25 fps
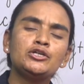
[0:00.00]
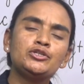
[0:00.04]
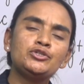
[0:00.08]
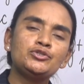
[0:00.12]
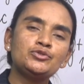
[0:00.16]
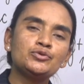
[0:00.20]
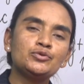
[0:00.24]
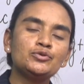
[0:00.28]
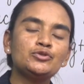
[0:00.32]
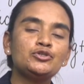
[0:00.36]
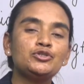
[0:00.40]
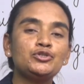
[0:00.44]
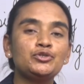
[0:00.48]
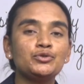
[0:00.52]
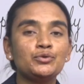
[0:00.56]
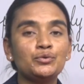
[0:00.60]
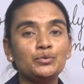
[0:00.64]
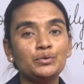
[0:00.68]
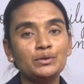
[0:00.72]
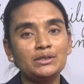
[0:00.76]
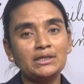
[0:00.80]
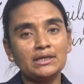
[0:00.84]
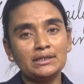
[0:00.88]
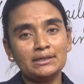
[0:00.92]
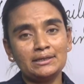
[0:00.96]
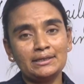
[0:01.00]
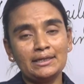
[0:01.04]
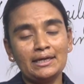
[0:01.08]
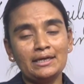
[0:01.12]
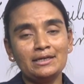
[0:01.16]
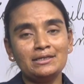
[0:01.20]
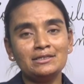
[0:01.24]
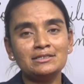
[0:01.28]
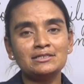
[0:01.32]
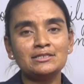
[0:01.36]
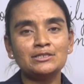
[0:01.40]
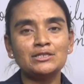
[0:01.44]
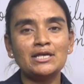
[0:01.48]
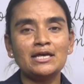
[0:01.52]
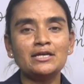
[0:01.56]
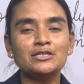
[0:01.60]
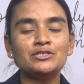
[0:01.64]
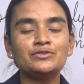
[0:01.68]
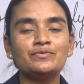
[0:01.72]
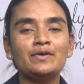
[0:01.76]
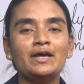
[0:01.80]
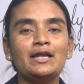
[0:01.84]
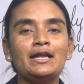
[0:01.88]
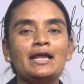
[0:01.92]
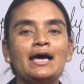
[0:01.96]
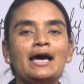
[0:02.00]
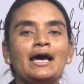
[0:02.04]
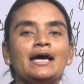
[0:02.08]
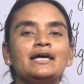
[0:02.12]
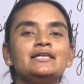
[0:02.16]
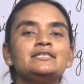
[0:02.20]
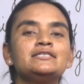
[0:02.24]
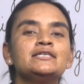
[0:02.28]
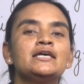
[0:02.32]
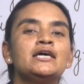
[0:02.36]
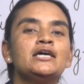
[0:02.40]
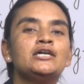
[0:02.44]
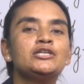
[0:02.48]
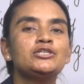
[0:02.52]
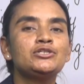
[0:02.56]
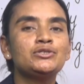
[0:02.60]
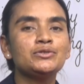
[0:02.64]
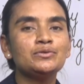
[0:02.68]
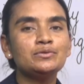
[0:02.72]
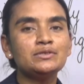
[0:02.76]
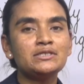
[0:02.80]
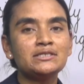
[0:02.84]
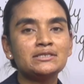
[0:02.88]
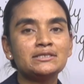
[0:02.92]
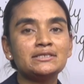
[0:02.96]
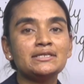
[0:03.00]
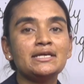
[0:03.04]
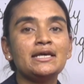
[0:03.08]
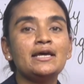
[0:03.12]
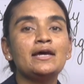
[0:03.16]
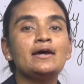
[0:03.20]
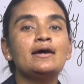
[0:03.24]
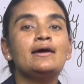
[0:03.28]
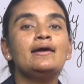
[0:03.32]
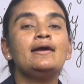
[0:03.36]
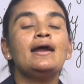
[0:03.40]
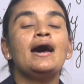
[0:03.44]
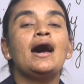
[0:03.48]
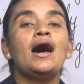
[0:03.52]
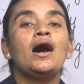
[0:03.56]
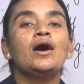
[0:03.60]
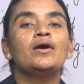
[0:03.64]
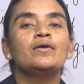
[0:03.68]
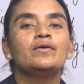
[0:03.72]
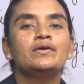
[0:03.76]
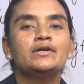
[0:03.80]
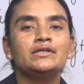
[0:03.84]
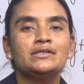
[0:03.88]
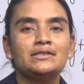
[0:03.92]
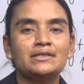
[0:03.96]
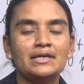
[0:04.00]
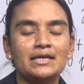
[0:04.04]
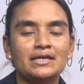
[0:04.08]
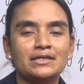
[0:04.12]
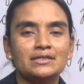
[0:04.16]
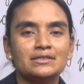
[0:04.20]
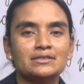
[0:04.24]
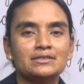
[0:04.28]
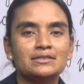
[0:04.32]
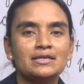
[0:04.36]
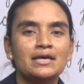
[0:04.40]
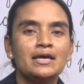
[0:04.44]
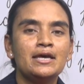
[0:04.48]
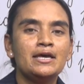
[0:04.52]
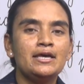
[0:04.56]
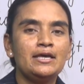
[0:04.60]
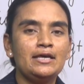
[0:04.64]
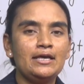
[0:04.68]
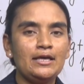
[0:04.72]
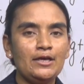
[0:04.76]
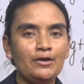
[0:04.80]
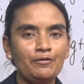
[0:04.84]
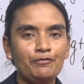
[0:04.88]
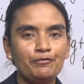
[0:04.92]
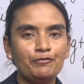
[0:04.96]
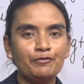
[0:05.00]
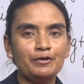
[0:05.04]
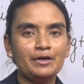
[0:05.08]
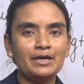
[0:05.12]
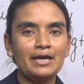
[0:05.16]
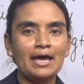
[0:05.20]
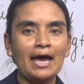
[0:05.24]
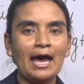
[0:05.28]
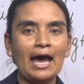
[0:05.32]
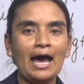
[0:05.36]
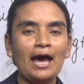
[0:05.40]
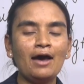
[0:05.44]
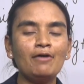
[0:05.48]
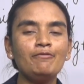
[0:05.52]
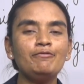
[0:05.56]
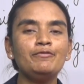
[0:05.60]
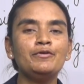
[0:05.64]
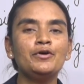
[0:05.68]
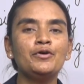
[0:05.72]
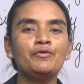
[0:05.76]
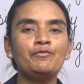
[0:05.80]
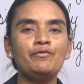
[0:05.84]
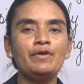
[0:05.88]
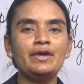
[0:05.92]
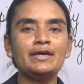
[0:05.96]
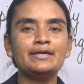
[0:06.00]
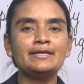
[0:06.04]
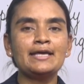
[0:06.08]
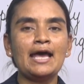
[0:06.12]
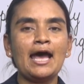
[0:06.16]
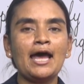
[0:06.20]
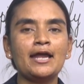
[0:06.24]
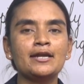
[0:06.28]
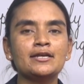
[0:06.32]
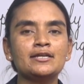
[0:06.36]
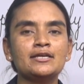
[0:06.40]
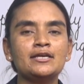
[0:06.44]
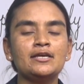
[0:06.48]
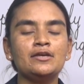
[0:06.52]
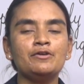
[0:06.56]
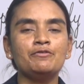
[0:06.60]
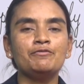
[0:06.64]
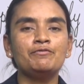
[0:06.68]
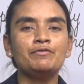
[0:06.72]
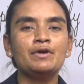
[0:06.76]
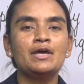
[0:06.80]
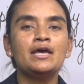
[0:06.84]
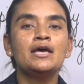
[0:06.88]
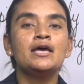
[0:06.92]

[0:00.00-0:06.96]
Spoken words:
to do the things as well as to share our things. If we have, we can give.